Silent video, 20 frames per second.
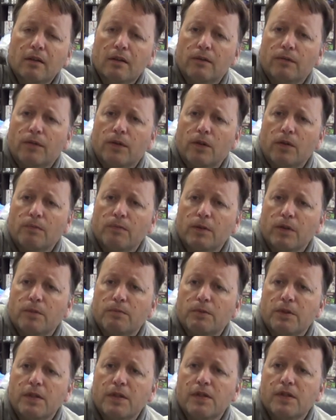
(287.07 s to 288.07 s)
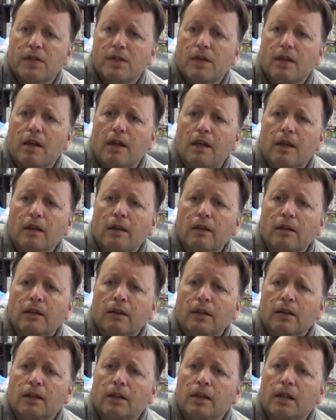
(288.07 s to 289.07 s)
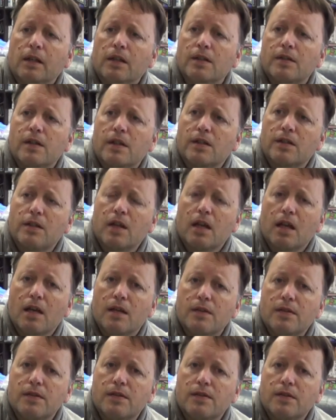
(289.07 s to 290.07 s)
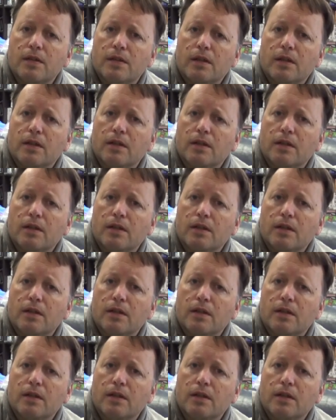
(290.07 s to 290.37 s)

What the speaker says: from the PC here, and it actually has